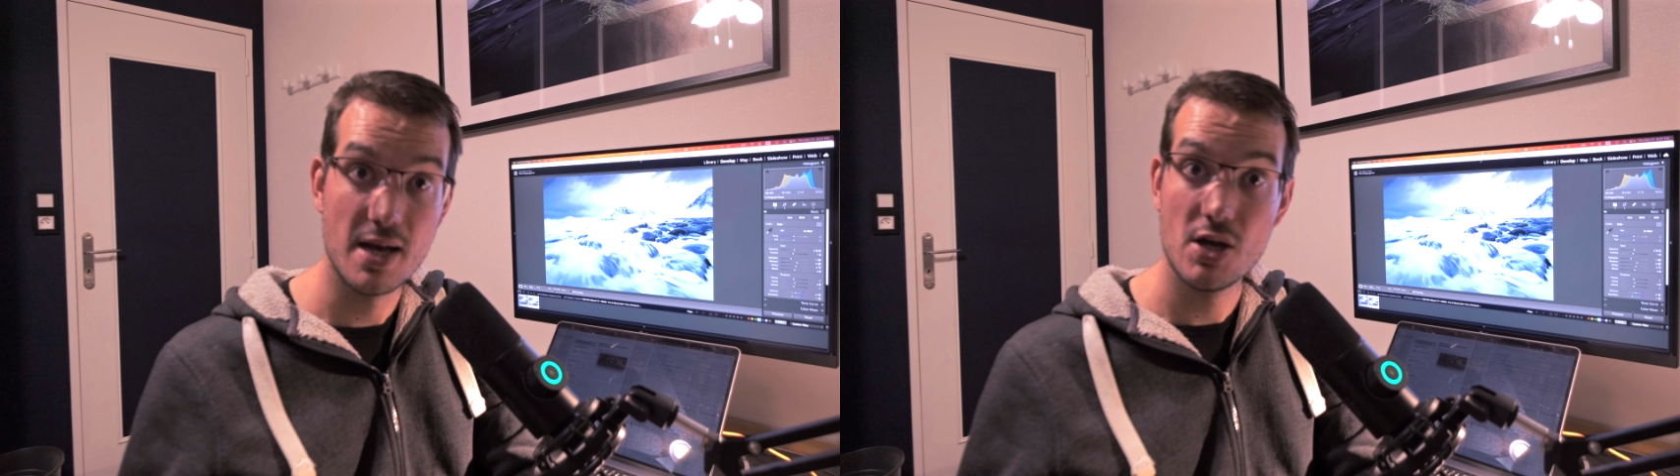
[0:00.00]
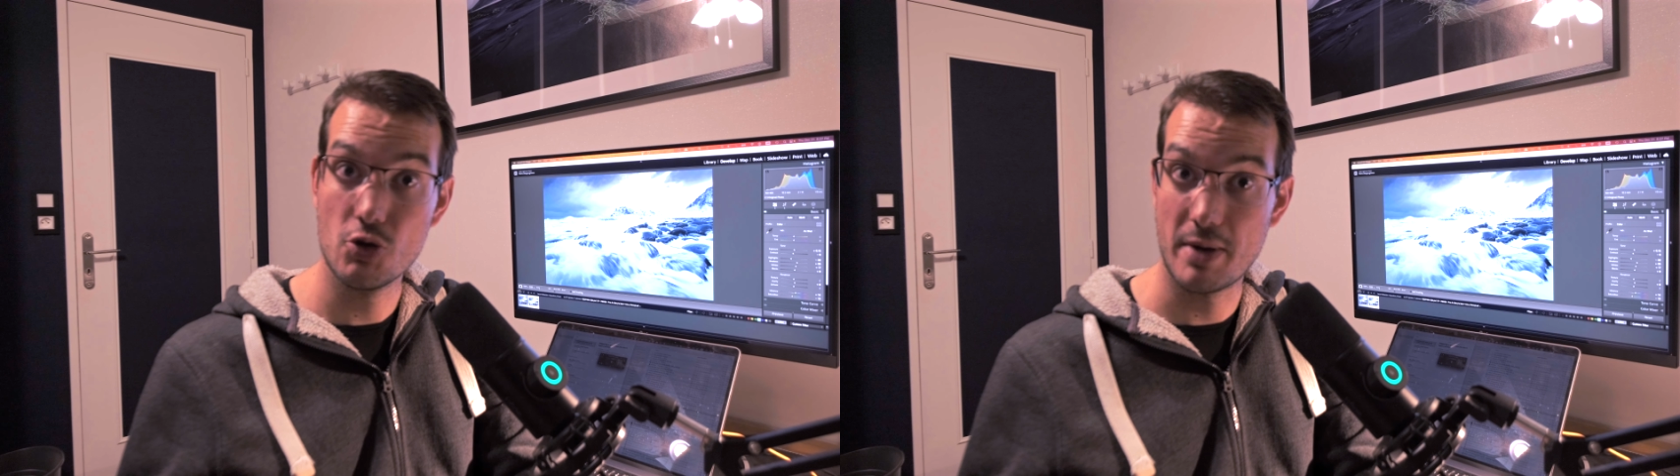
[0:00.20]

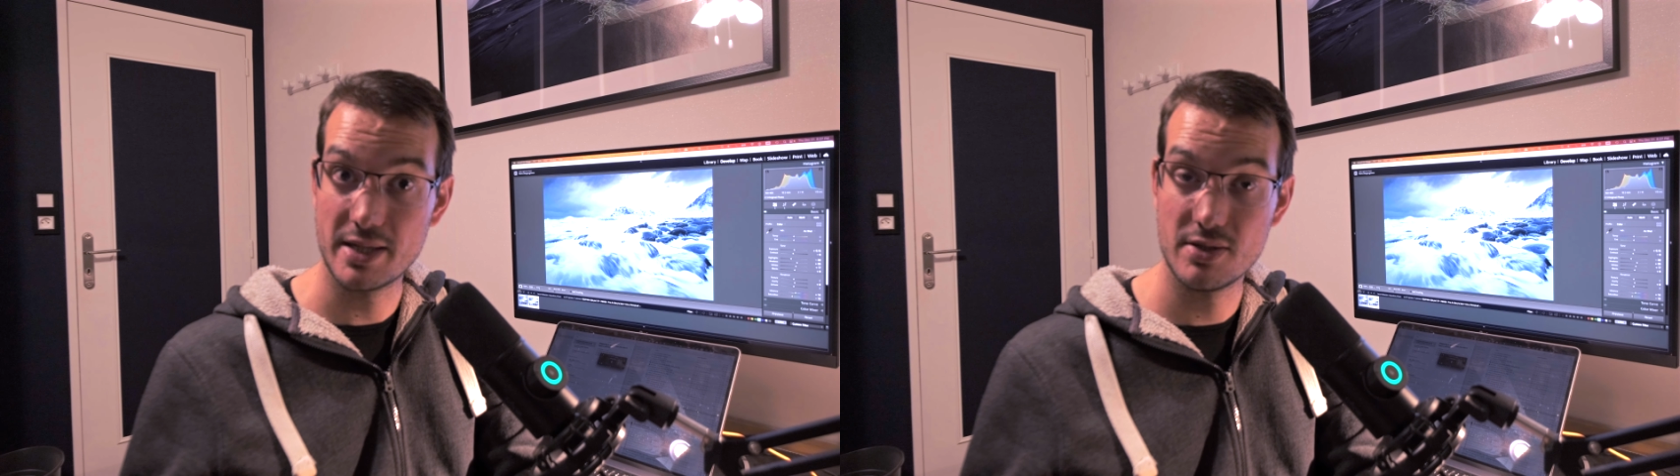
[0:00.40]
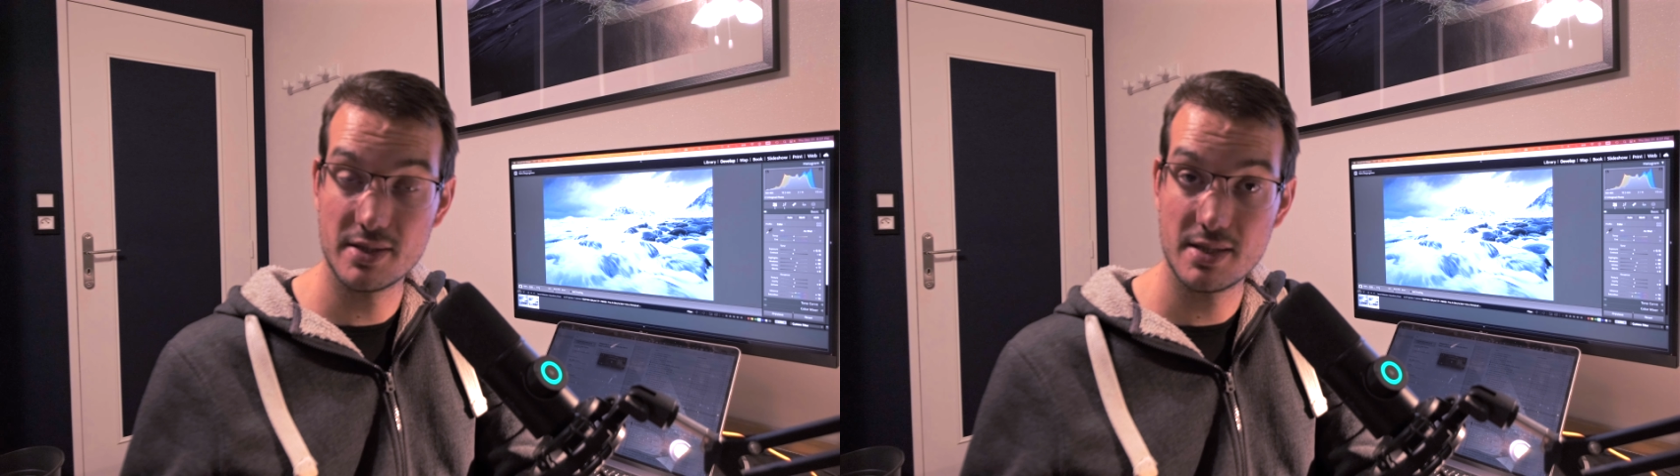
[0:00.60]
you might
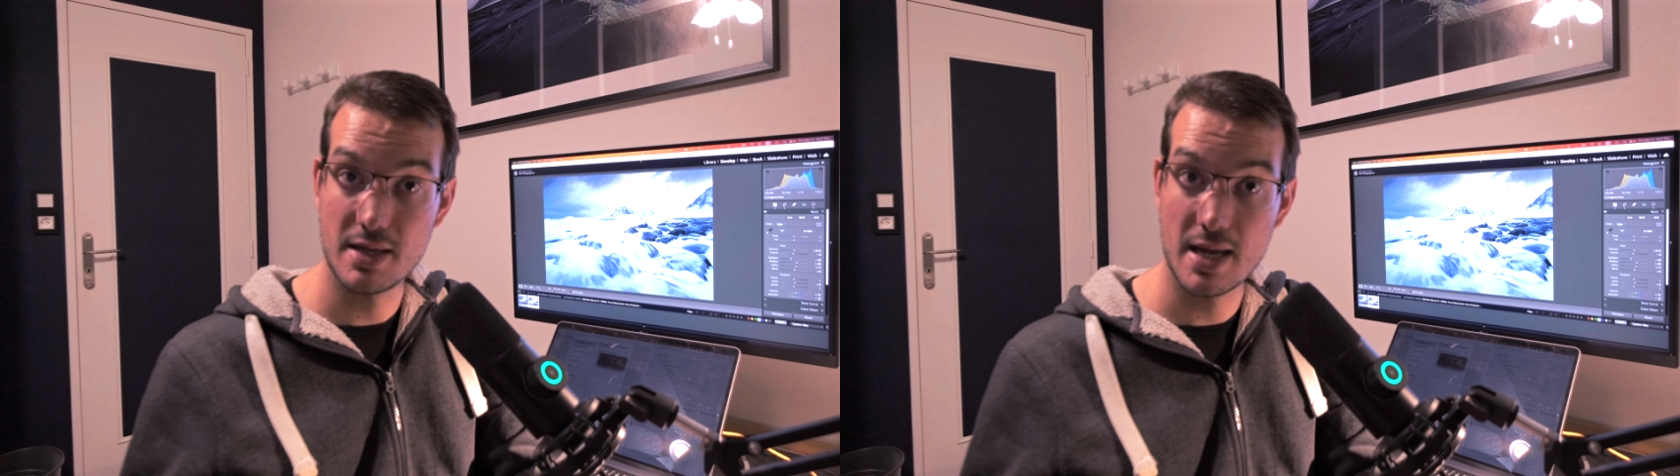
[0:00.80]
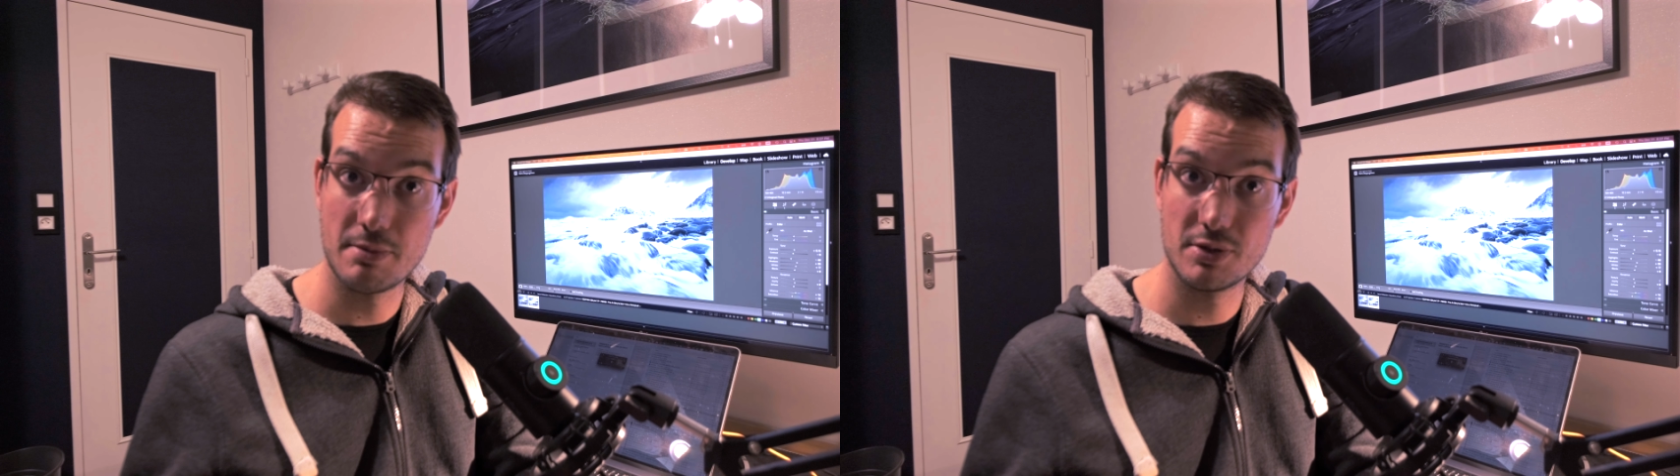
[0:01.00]
not
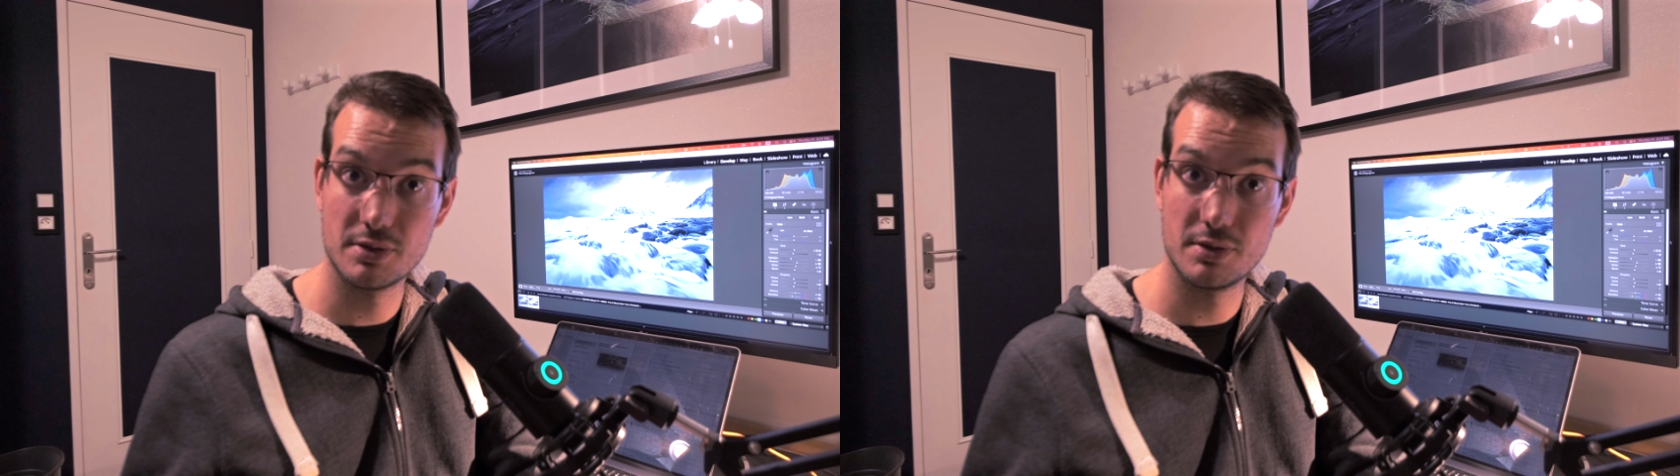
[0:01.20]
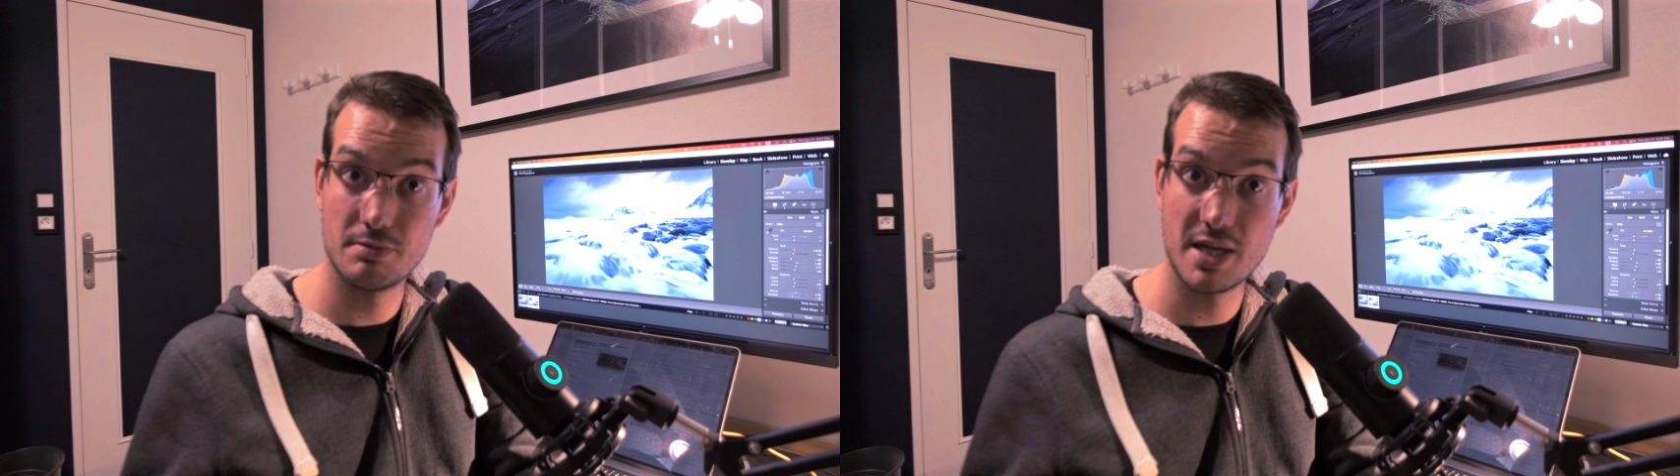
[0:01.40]
be